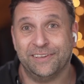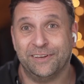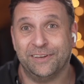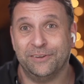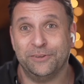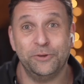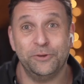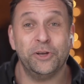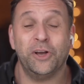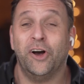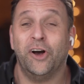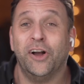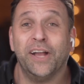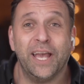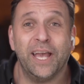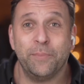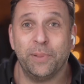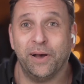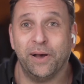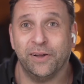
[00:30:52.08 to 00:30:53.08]
So you
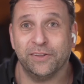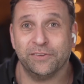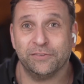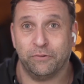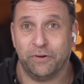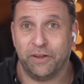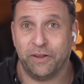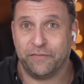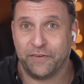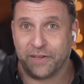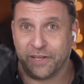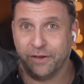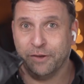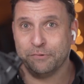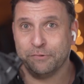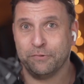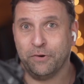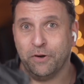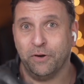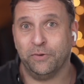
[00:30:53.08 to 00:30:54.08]
can't get parts for it. If it
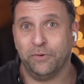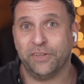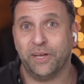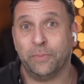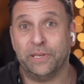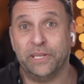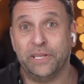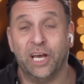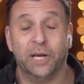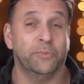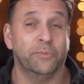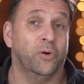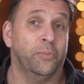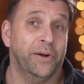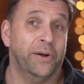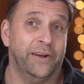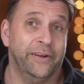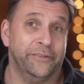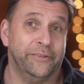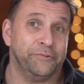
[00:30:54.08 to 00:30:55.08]
goes wrong, there'll be no
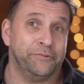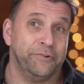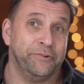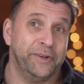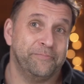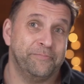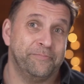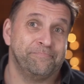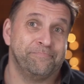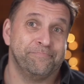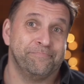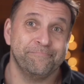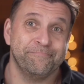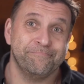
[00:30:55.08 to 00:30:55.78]
more parts for it.